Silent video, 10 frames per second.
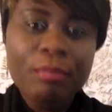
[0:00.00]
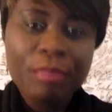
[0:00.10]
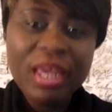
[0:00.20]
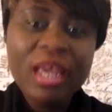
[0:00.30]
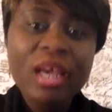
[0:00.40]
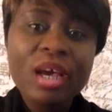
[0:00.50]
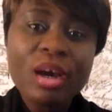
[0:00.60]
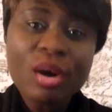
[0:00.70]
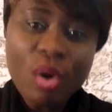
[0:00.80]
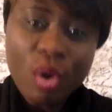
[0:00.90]
Be
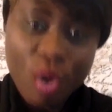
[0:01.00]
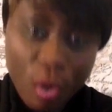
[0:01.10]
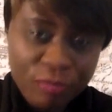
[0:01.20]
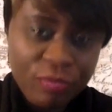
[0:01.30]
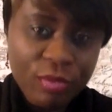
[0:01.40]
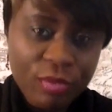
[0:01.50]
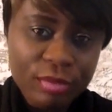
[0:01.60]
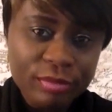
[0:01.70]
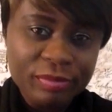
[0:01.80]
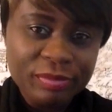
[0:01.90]
hopeful
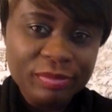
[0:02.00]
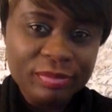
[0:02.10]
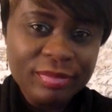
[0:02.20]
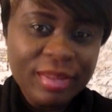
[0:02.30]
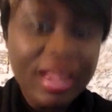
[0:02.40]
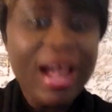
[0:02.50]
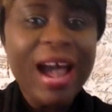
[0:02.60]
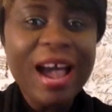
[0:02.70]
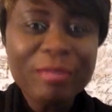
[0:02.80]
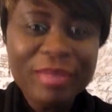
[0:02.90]

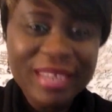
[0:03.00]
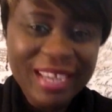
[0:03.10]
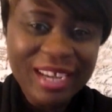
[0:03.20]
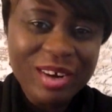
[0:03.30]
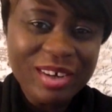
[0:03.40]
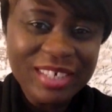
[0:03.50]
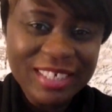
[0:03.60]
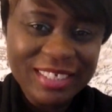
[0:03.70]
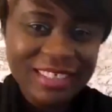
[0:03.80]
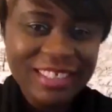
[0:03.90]
and be
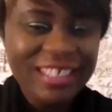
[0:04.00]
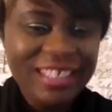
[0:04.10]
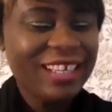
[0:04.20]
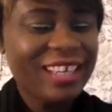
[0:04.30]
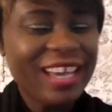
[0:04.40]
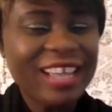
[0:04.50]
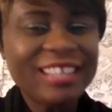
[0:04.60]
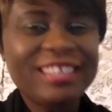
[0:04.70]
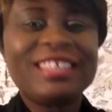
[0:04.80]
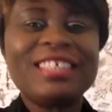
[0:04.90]
encouraged.
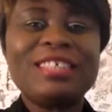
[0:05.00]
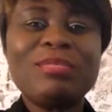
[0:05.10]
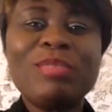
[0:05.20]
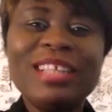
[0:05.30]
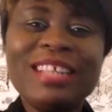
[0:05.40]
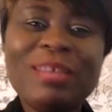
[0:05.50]
Again, this is Monday